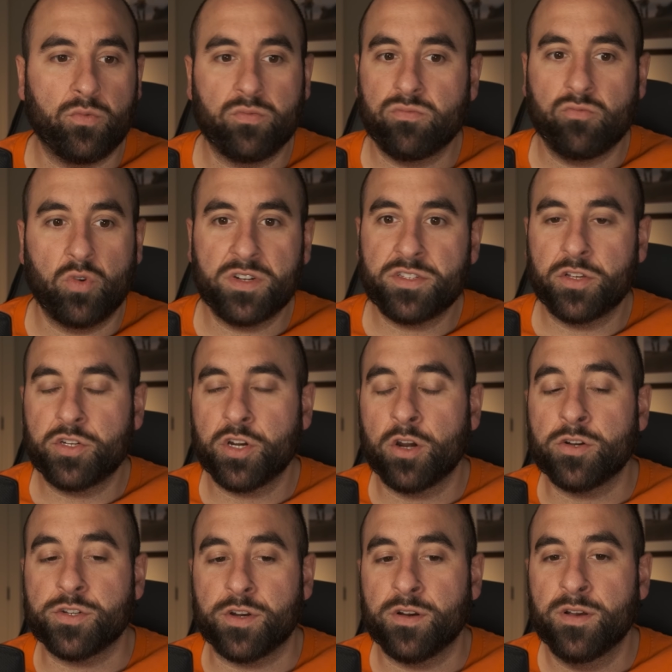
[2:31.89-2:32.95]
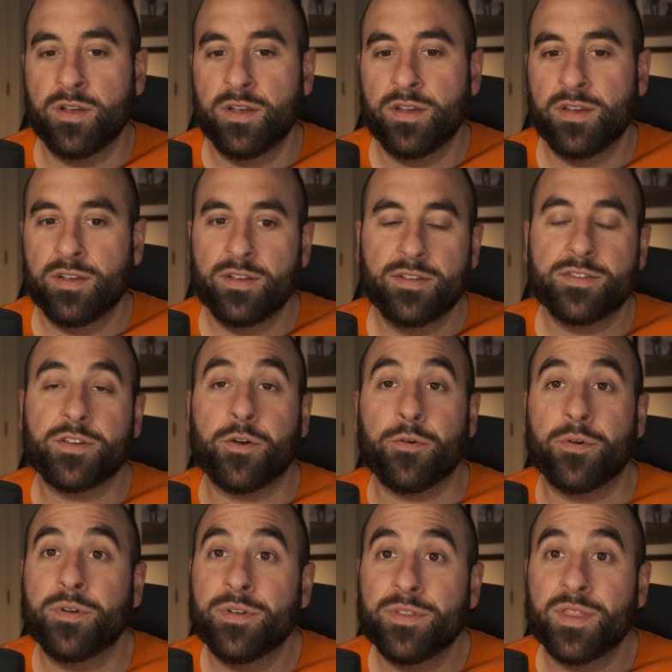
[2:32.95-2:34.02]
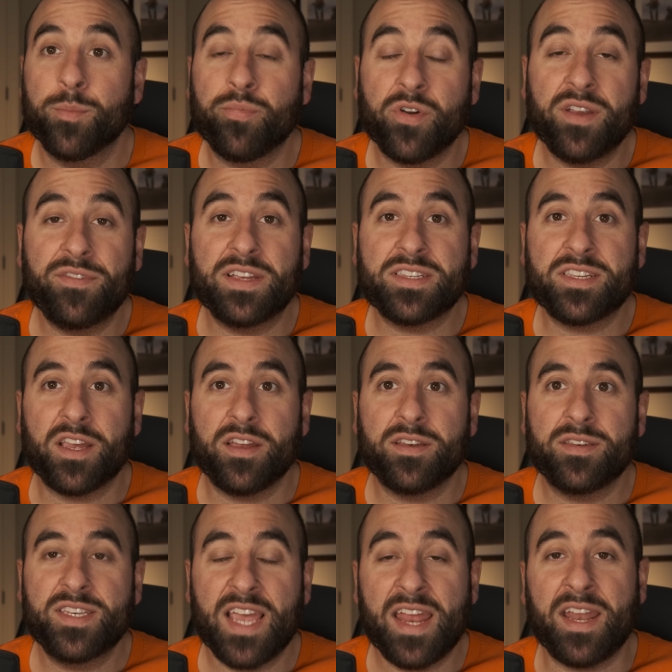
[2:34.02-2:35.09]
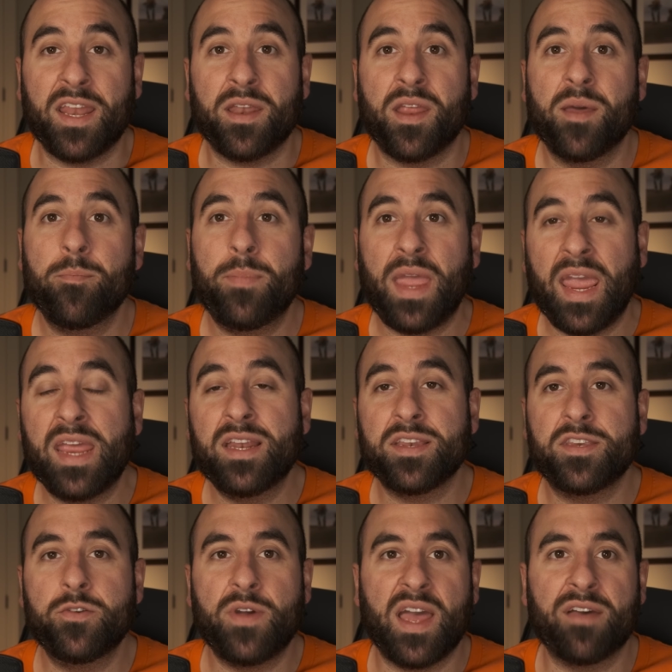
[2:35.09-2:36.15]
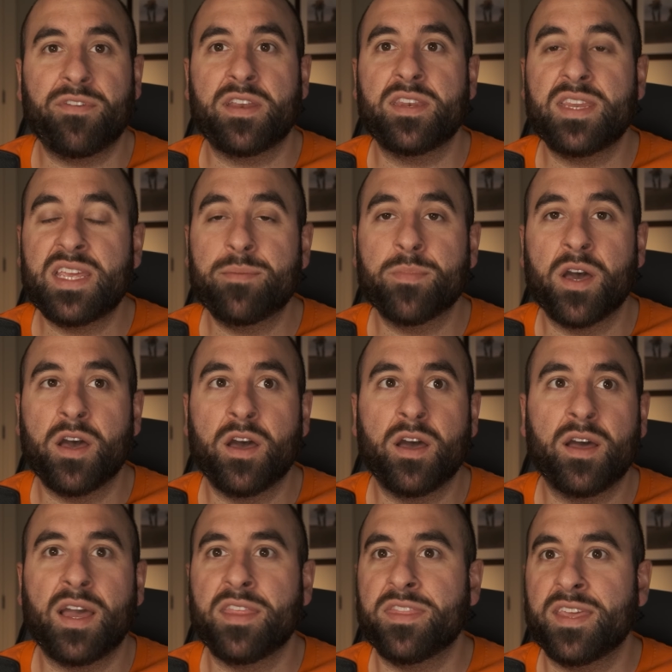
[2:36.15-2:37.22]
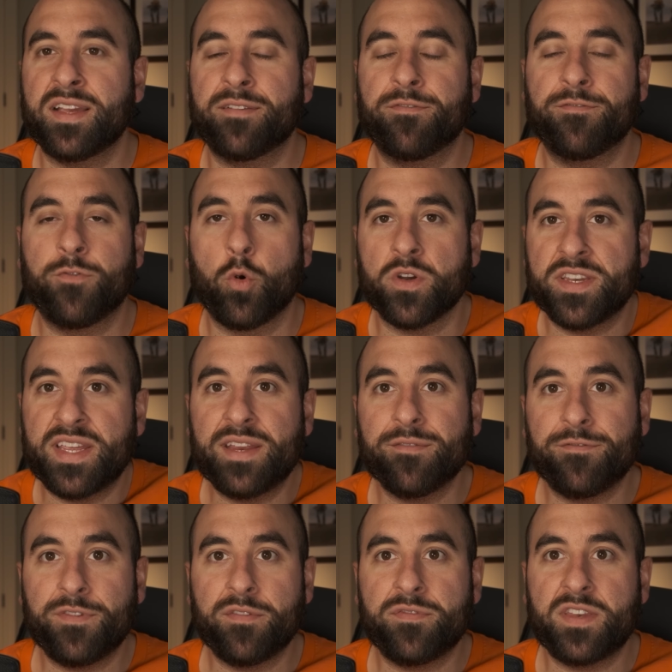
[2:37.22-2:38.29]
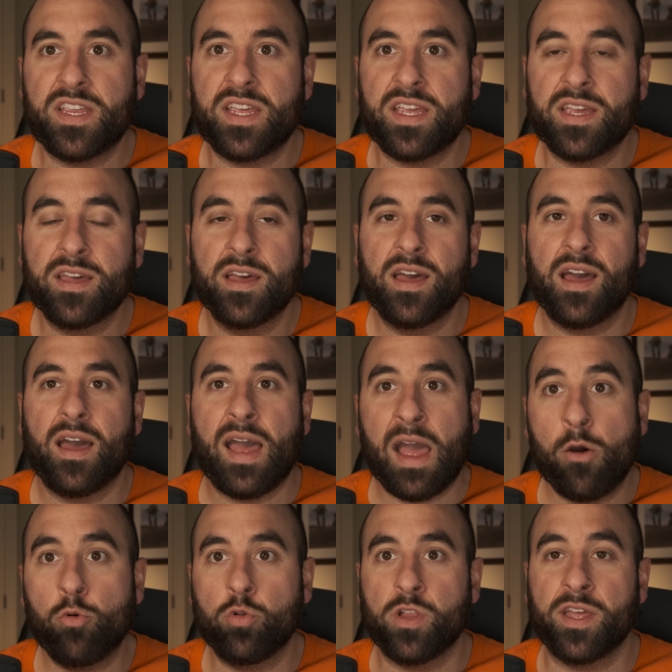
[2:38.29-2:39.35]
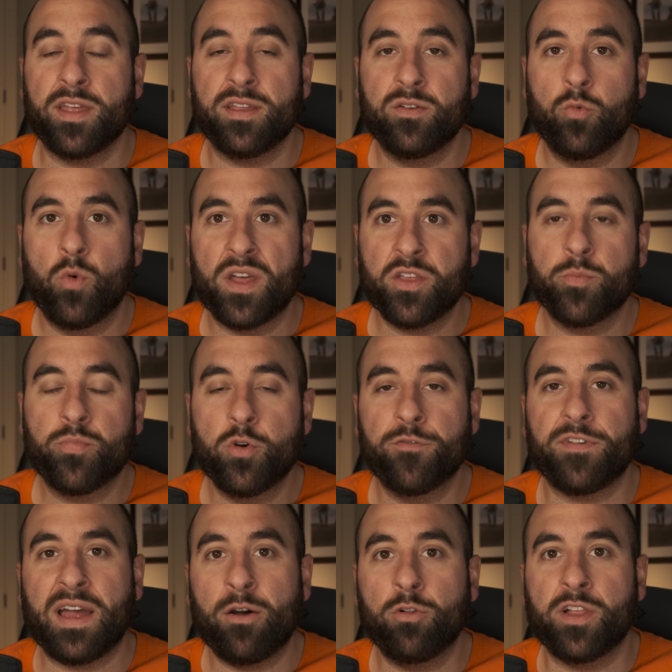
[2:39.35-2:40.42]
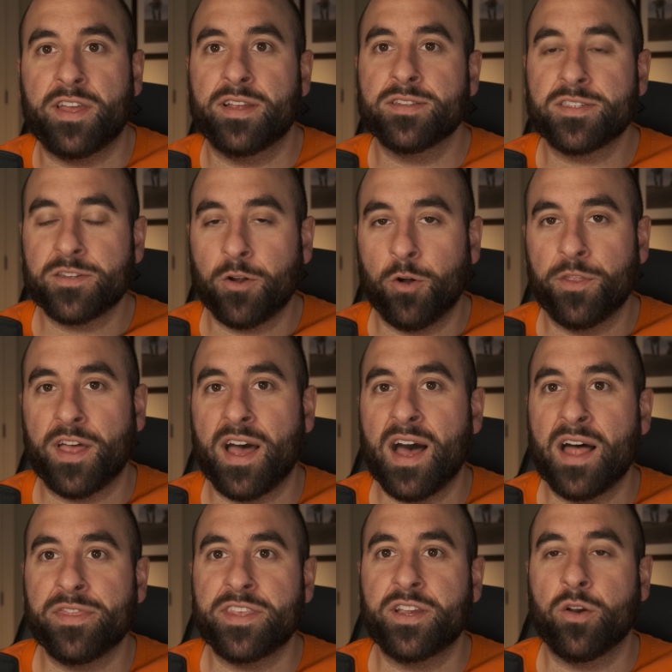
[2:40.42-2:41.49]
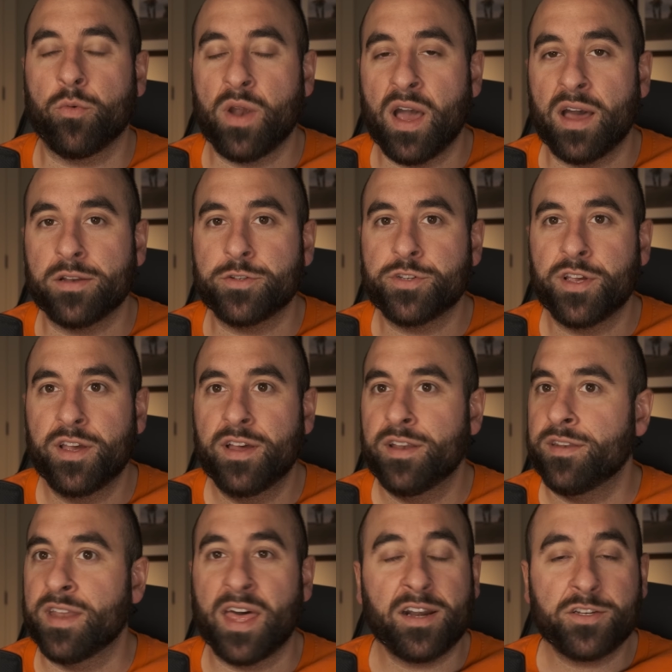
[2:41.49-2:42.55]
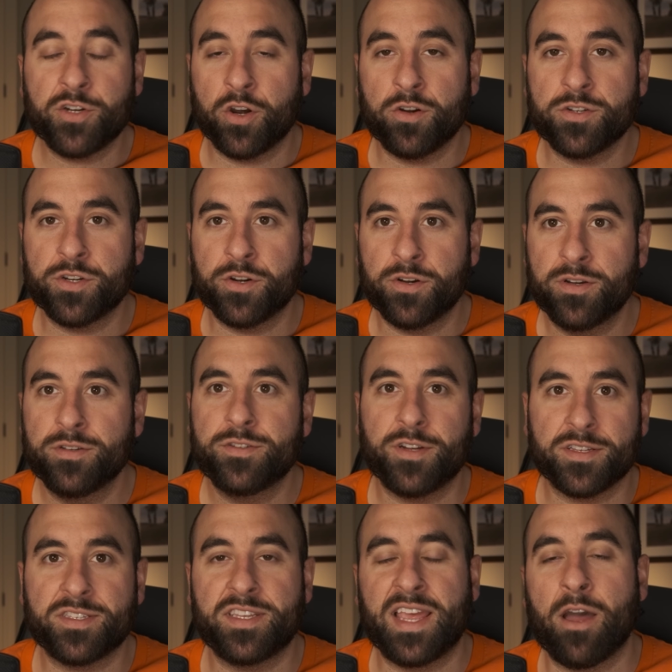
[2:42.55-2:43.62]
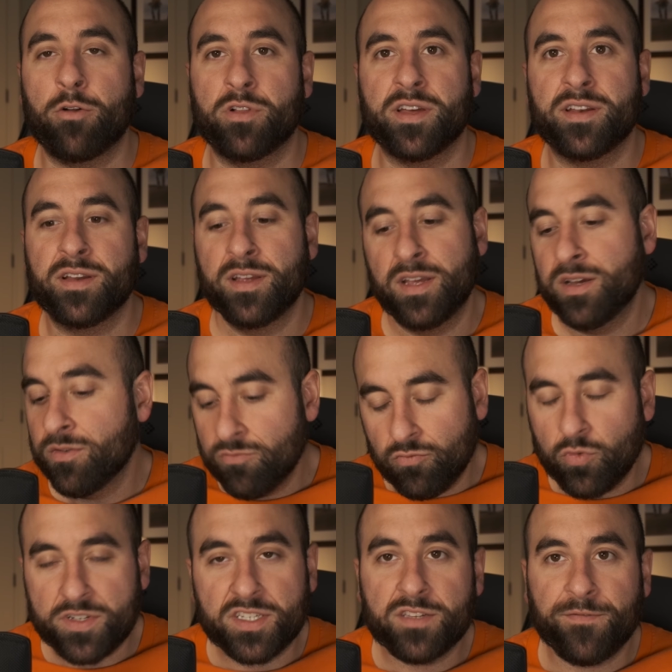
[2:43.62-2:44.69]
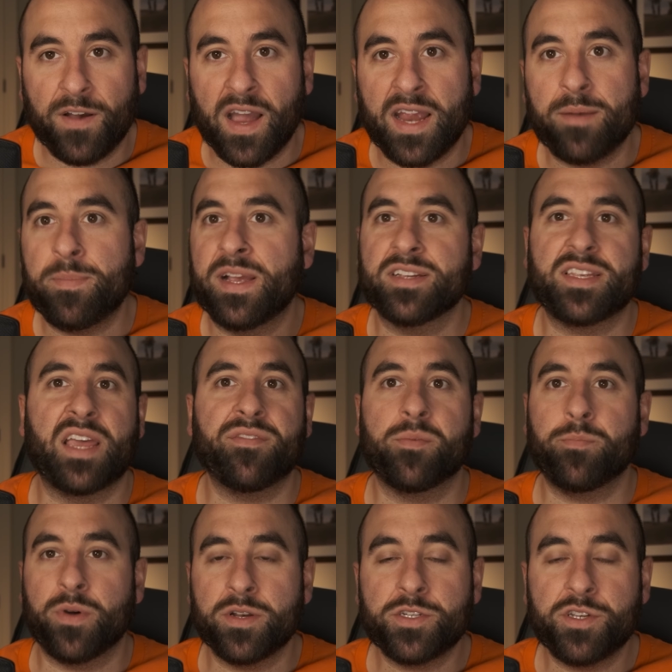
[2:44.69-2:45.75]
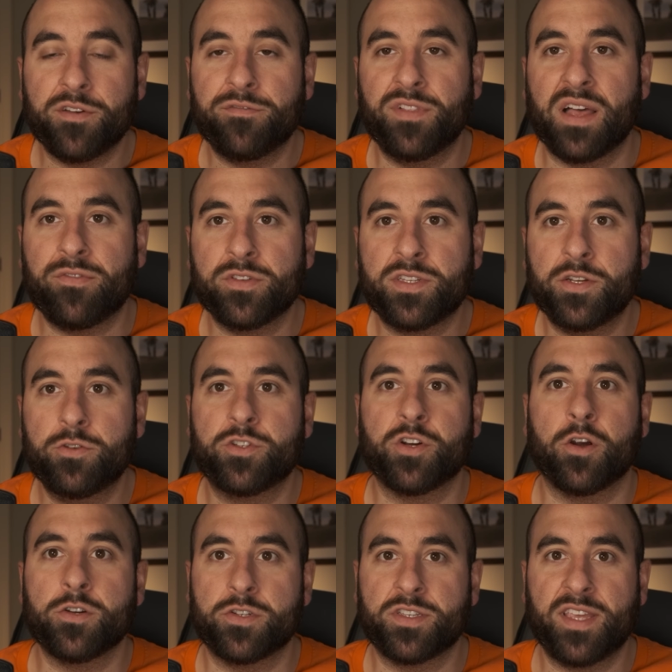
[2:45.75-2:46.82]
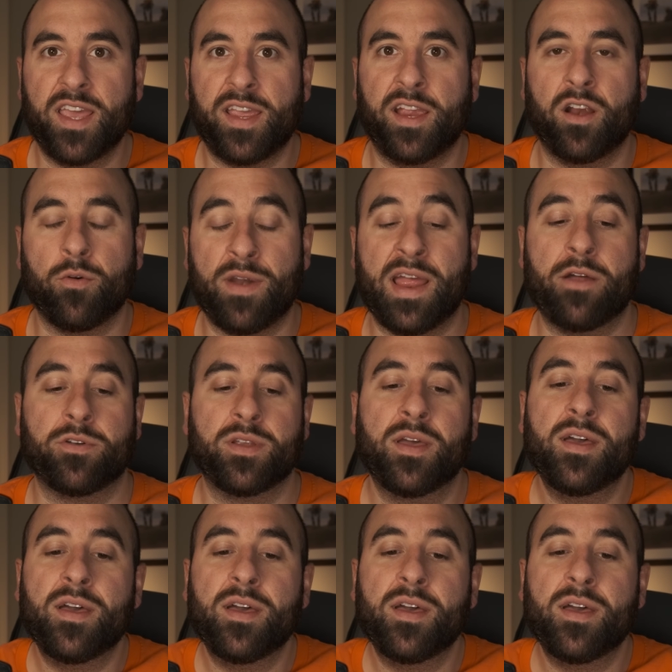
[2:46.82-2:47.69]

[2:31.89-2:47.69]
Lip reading: where's the charger? So the previous tenant paid to have a NEMA, I think 1450 outlet, weatherproof outlet installed on the garage. Not a charger, just the outlet, which is fine because I have a bunch of level 2 chargers kicking around.